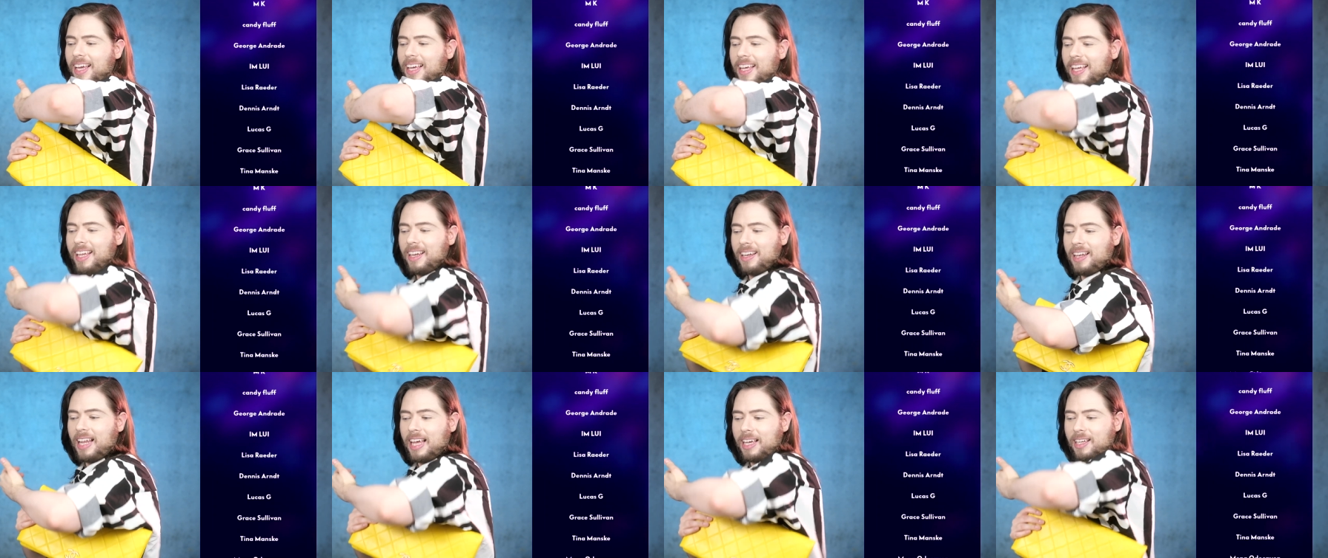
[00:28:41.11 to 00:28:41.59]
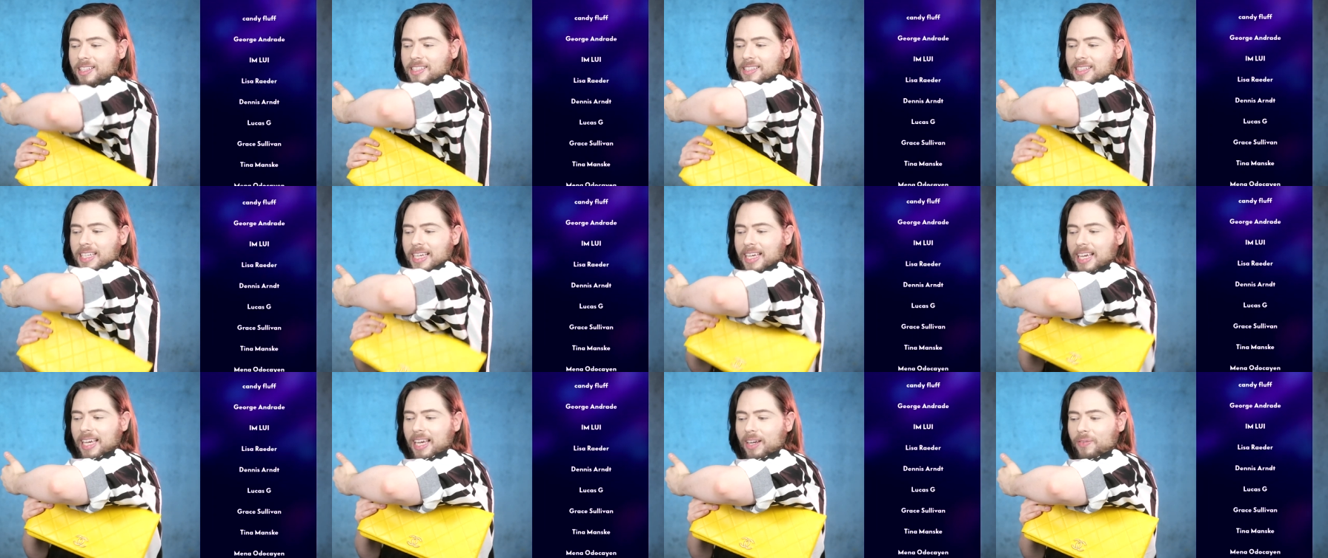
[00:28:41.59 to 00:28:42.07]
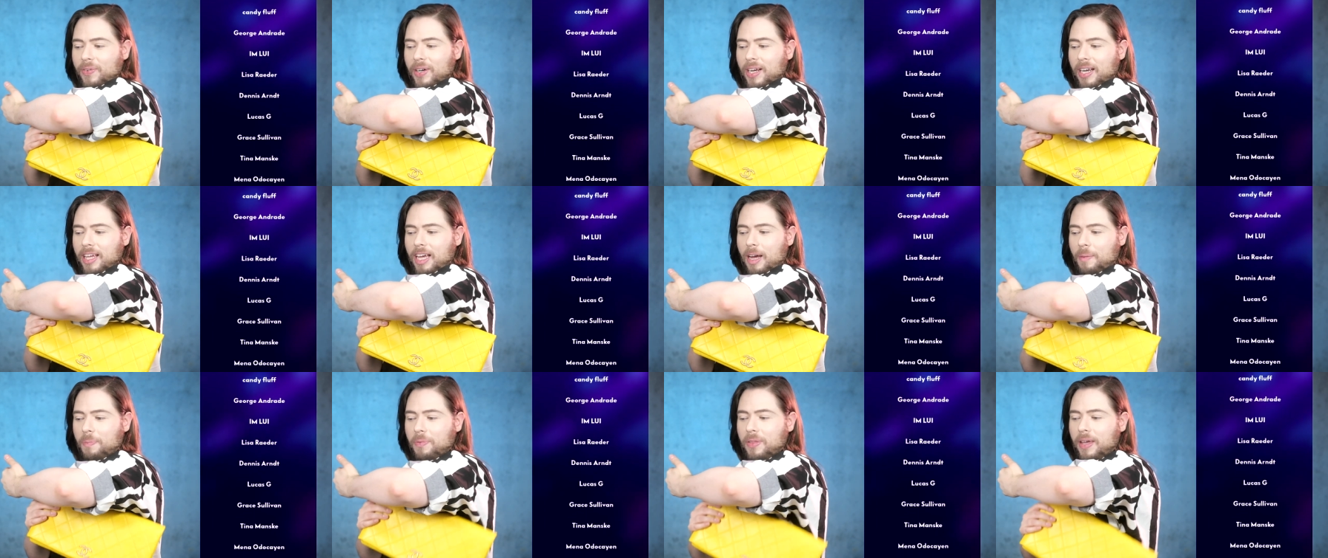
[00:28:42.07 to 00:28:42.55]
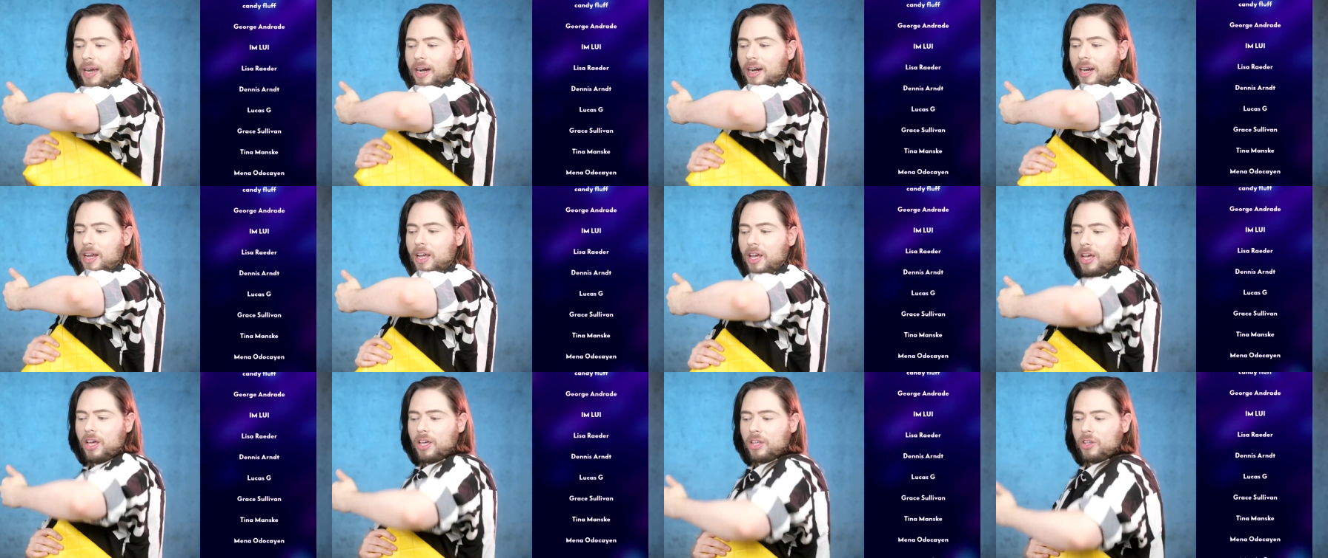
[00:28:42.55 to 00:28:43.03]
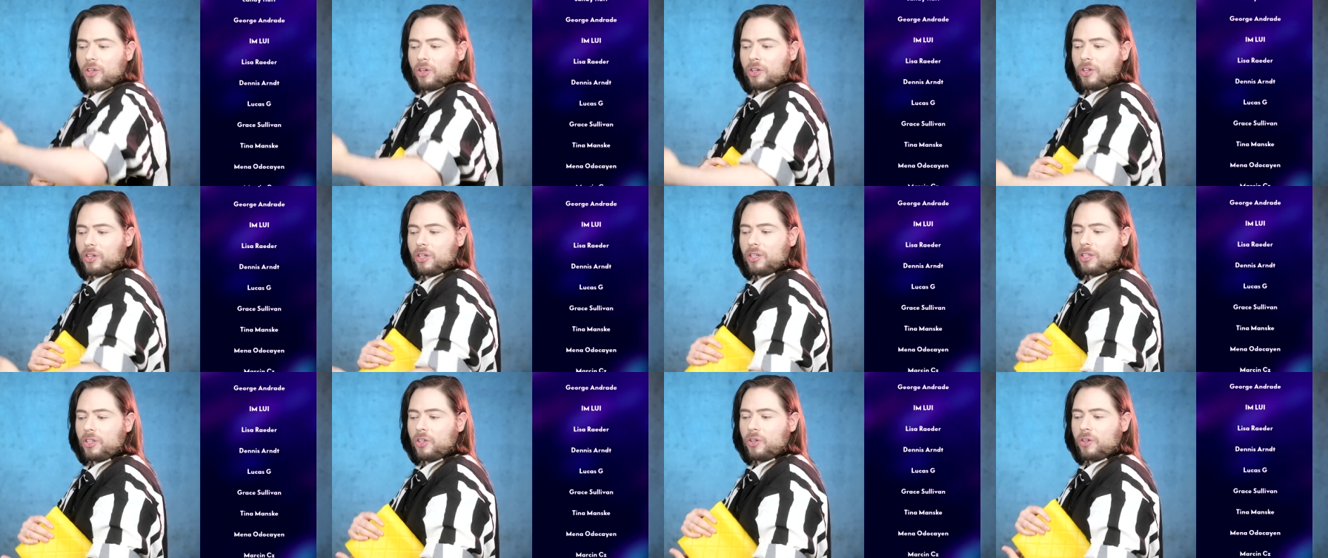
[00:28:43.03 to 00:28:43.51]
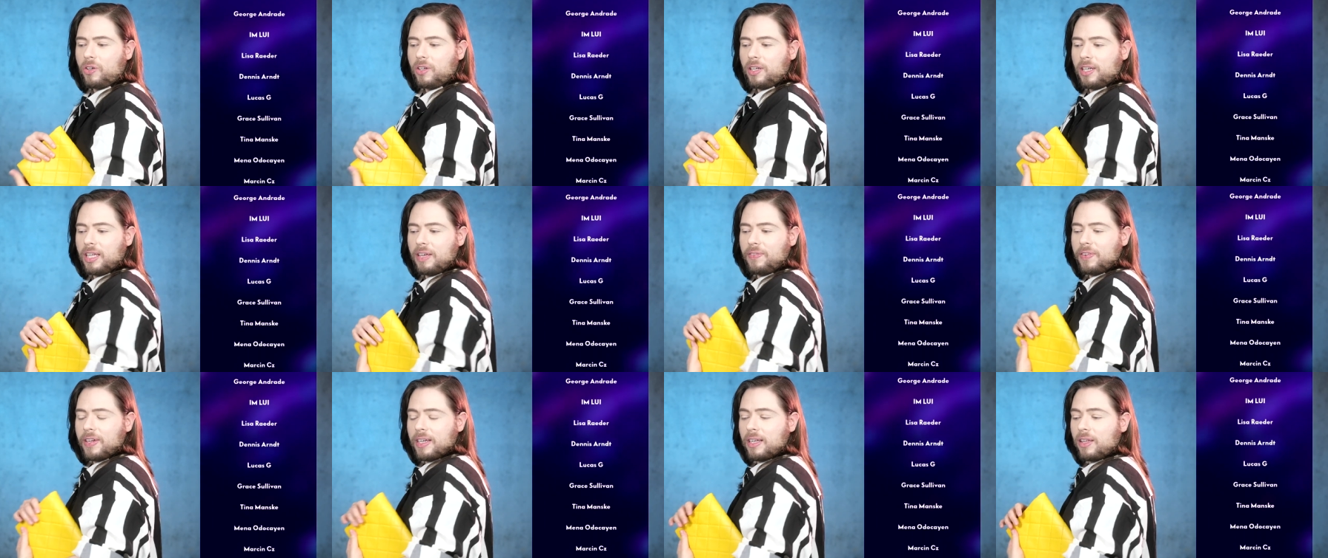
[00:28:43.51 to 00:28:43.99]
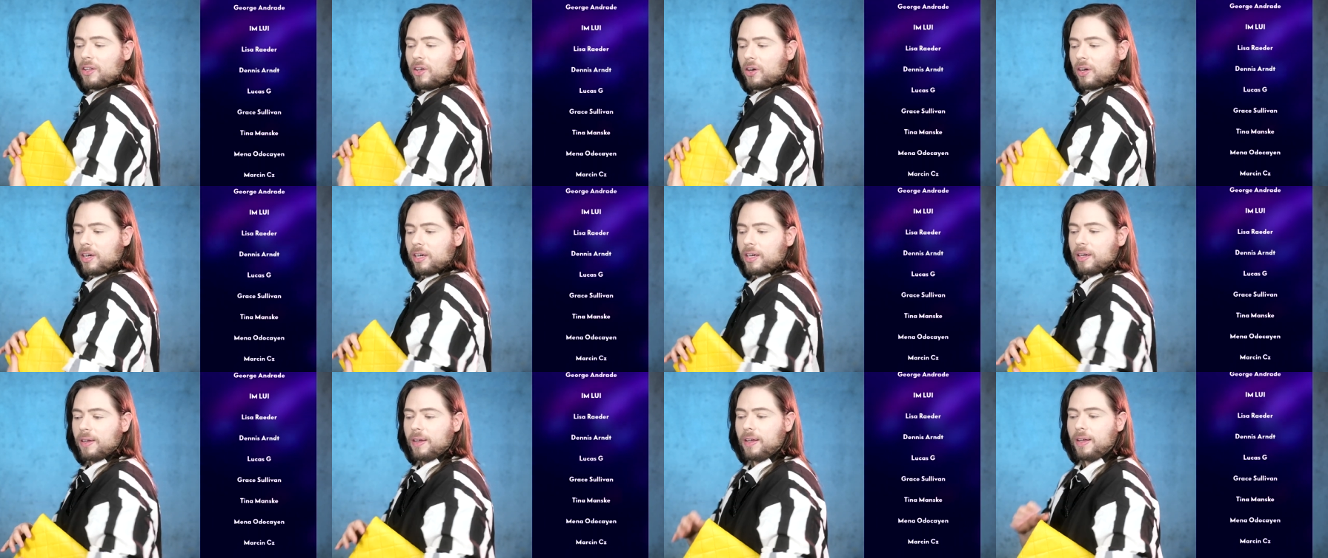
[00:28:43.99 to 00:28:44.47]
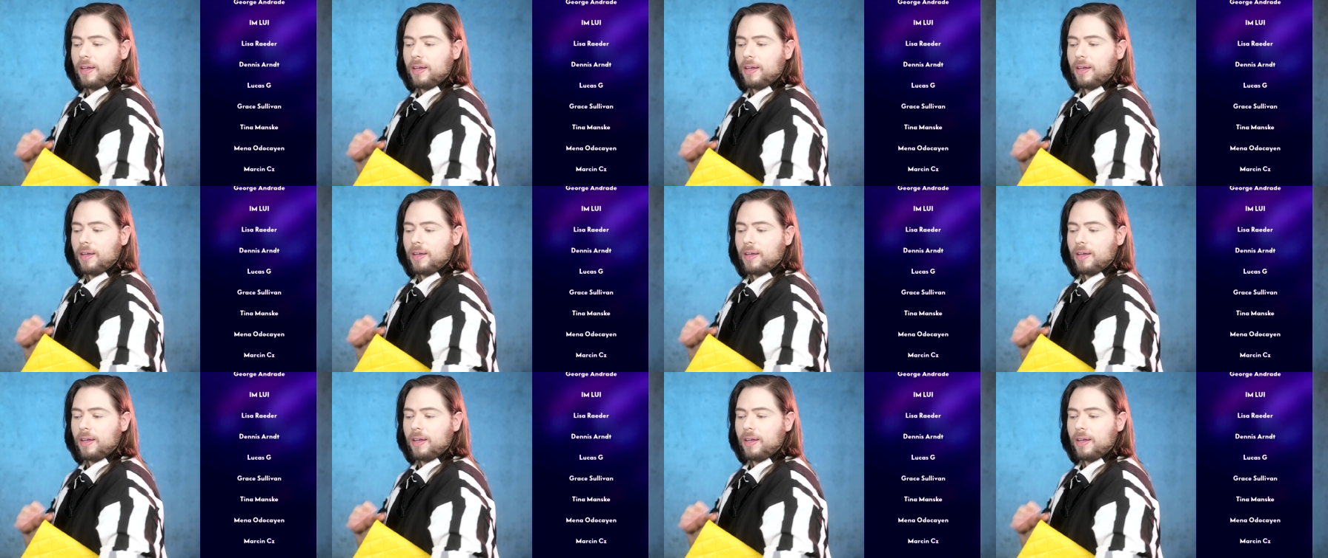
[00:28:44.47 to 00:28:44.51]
You're like sticking it really up there. You could, you could leave it, look,